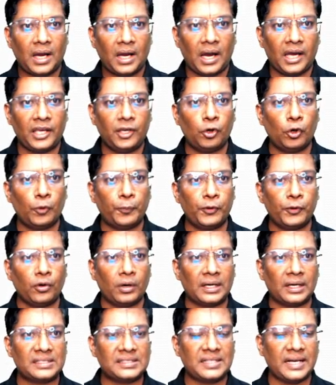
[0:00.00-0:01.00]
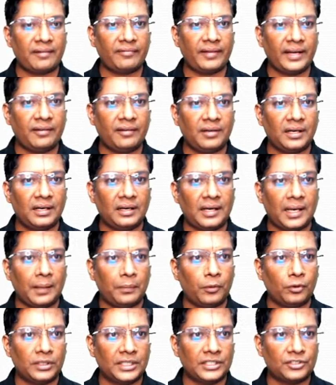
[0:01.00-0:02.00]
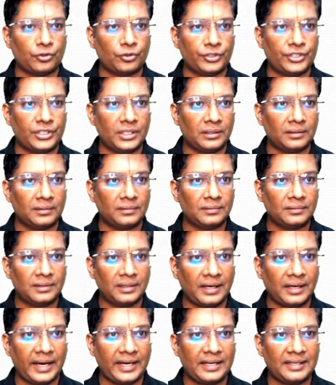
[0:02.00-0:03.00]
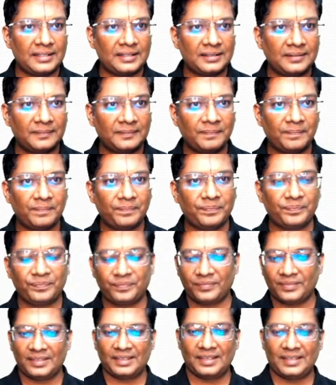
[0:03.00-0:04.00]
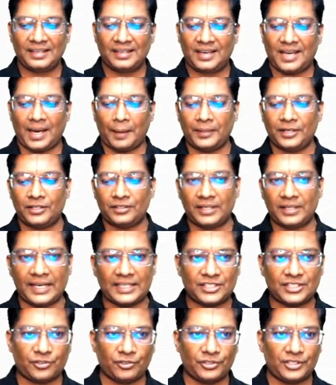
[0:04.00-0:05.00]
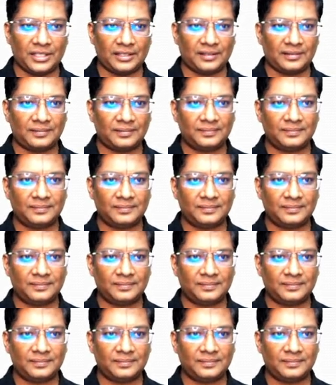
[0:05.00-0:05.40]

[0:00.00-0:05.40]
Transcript: I hope you understand very well about this question, right? Coming to the next question.